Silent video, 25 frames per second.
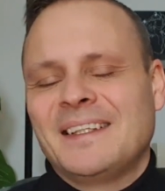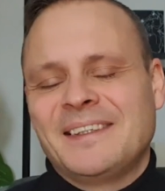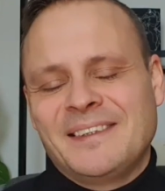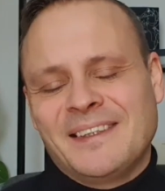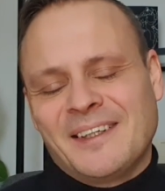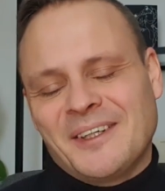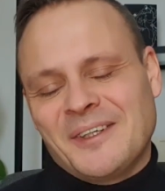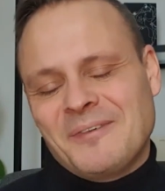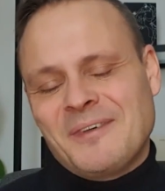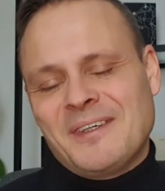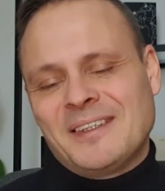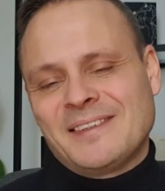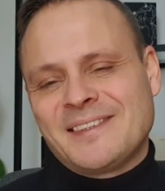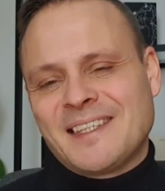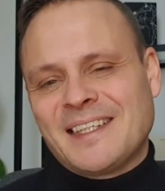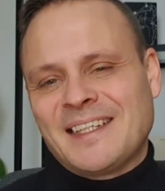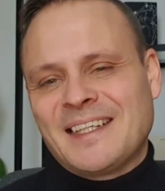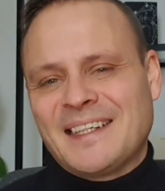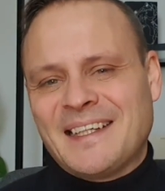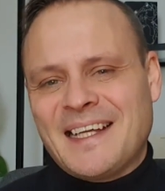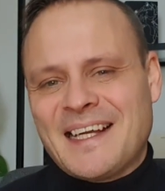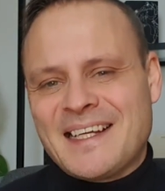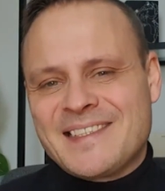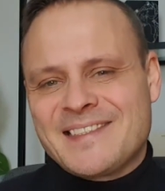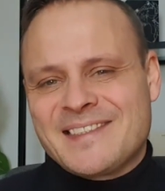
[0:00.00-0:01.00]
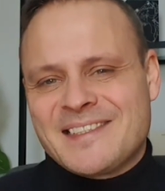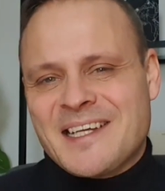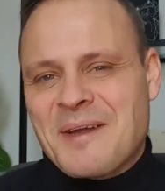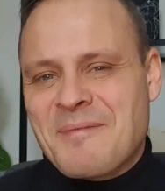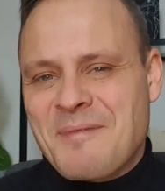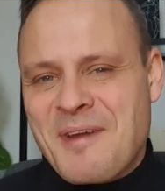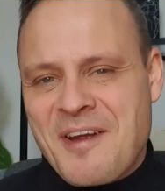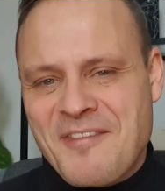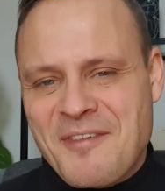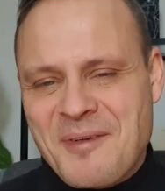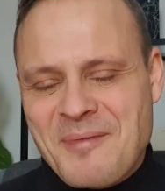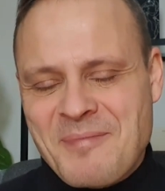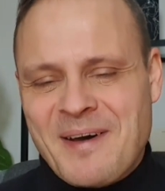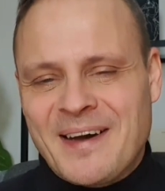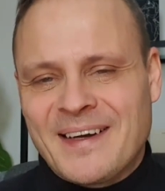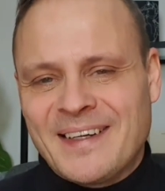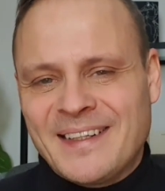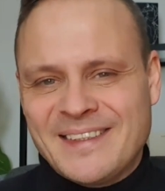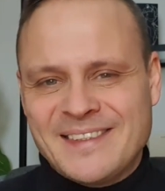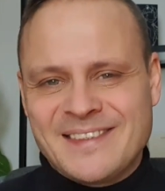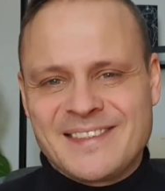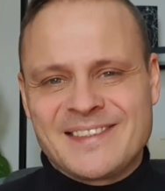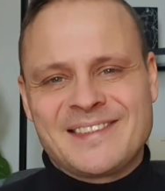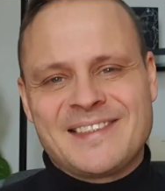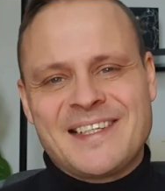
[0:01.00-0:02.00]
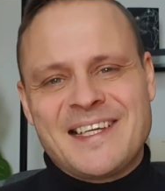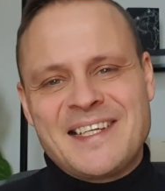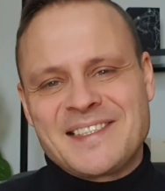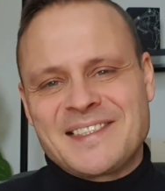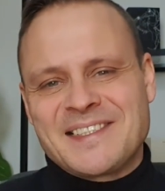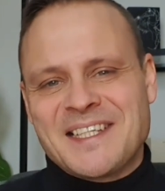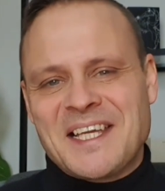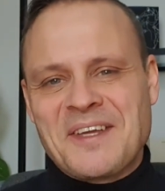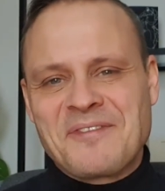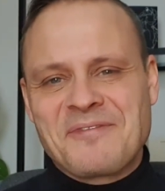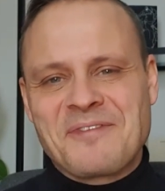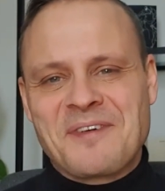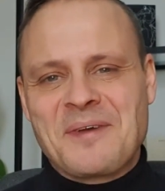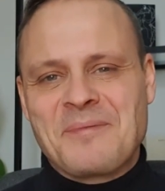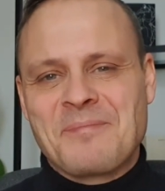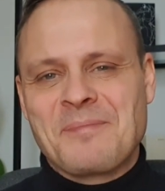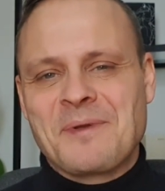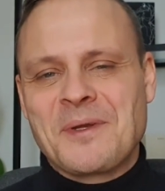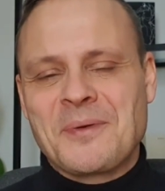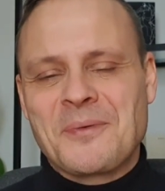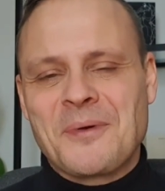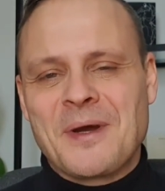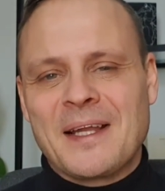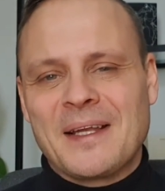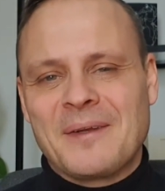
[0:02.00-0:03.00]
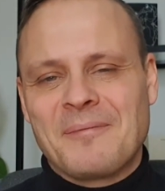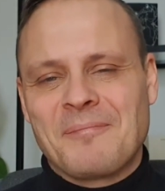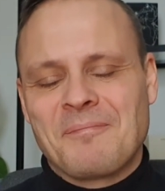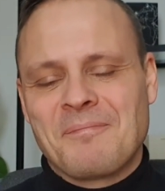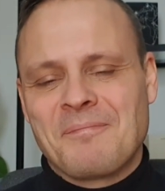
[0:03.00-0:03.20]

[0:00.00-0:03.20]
Now, until the next time everybody, stay safe and be well.